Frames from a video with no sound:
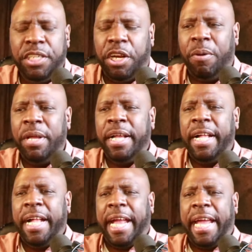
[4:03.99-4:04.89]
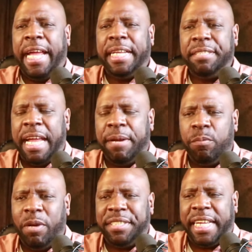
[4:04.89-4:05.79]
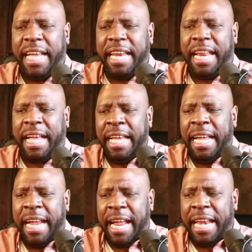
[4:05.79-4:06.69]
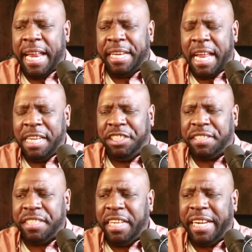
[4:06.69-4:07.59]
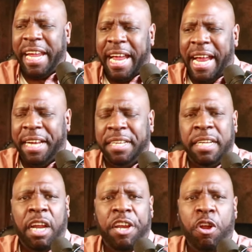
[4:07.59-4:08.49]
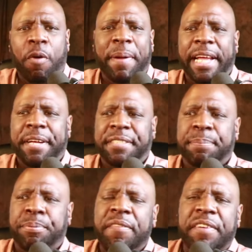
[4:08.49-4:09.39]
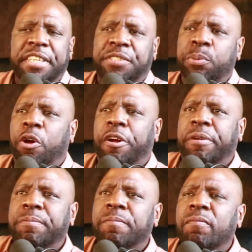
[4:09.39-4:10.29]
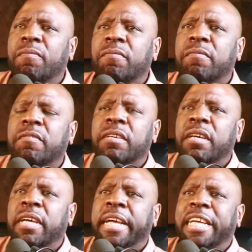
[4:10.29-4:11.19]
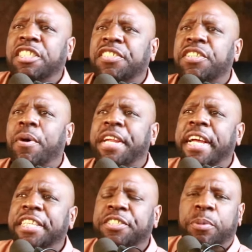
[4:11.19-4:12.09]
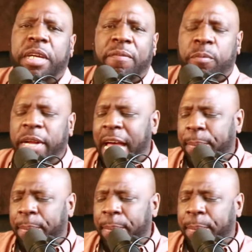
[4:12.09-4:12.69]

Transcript: You know, and and once again, like and and, and just looking at Norman Lear's previous work and just knowing the history of what